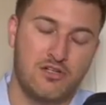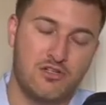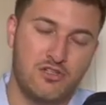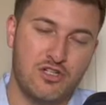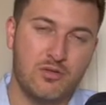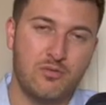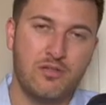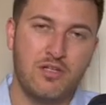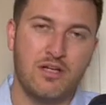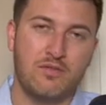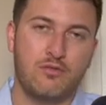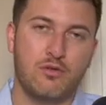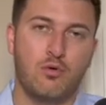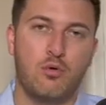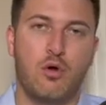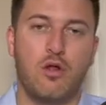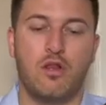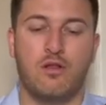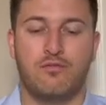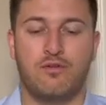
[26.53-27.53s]
You generally have
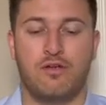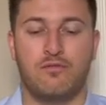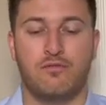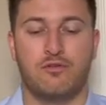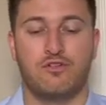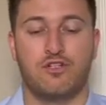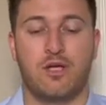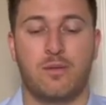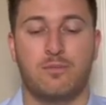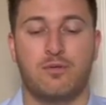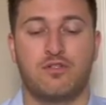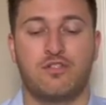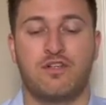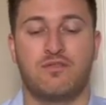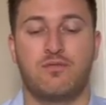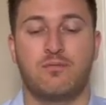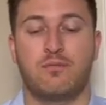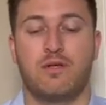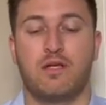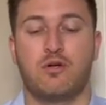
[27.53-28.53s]
to qualify for Chapter
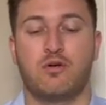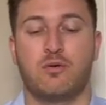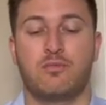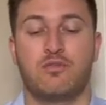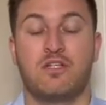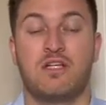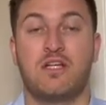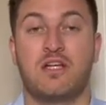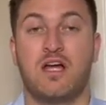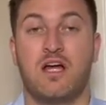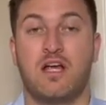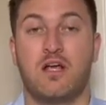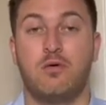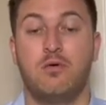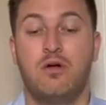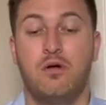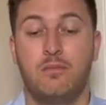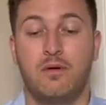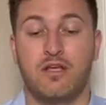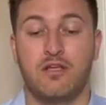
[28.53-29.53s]
7 bankruptcy in
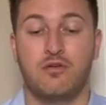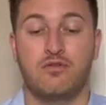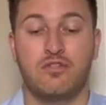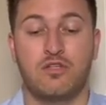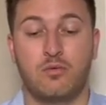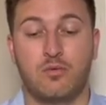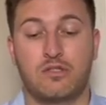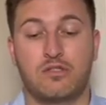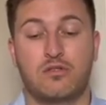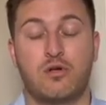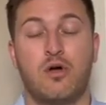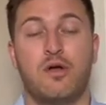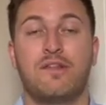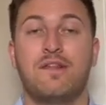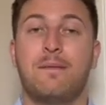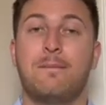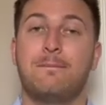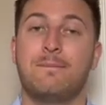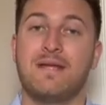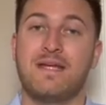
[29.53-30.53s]
Iowa by using what's
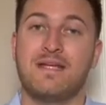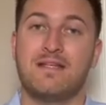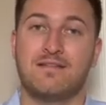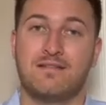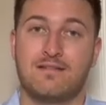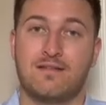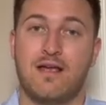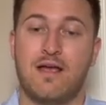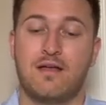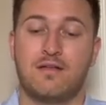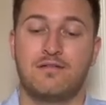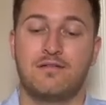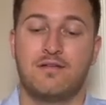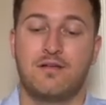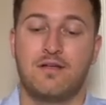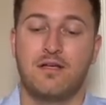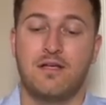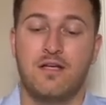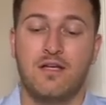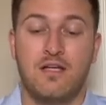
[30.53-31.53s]
called the means
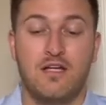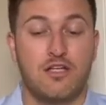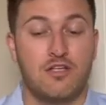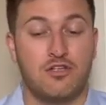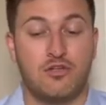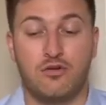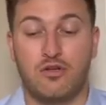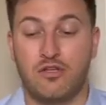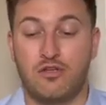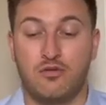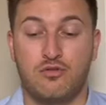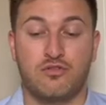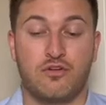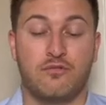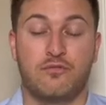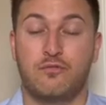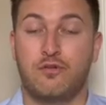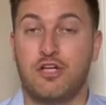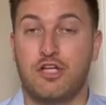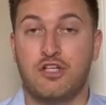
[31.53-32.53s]
test. You can
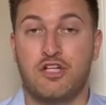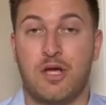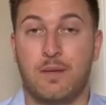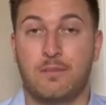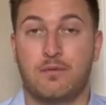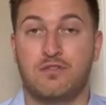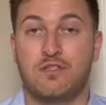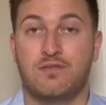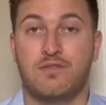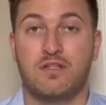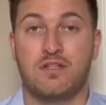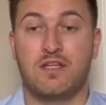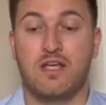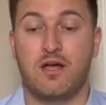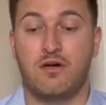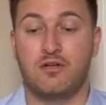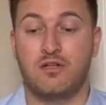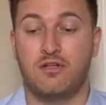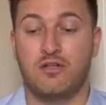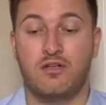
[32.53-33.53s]
use our free Chapter 7
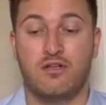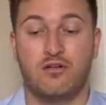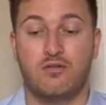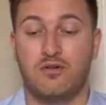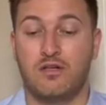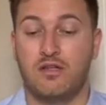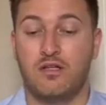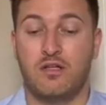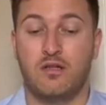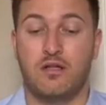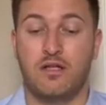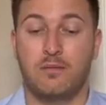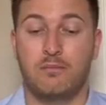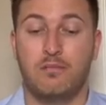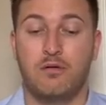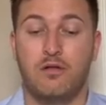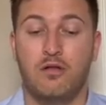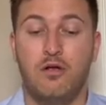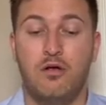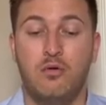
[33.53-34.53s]
calculator in the
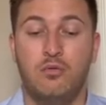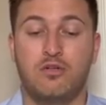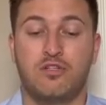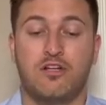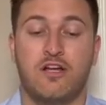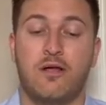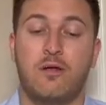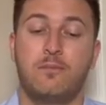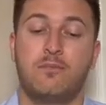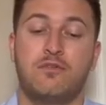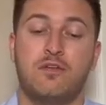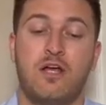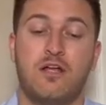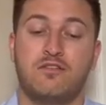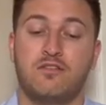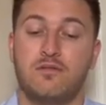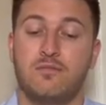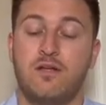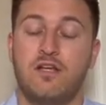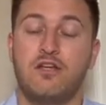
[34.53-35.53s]
link below, which helps
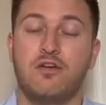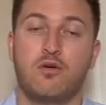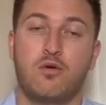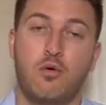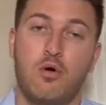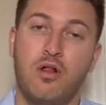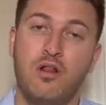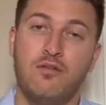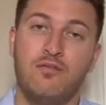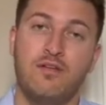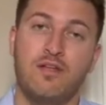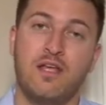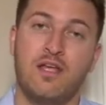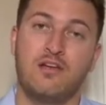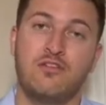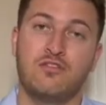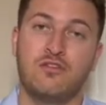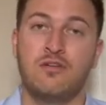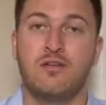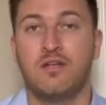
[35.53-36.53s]
estimate your
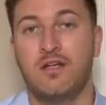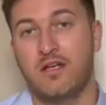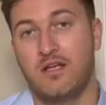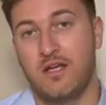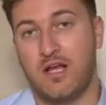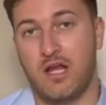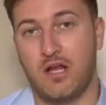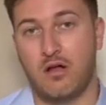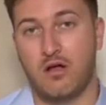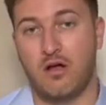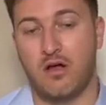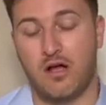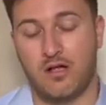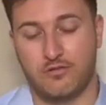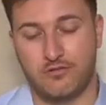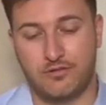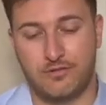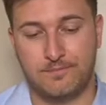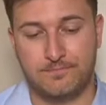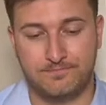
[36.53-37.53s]
qualification and
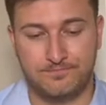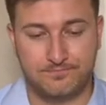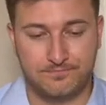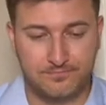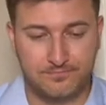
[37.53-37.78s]
cost.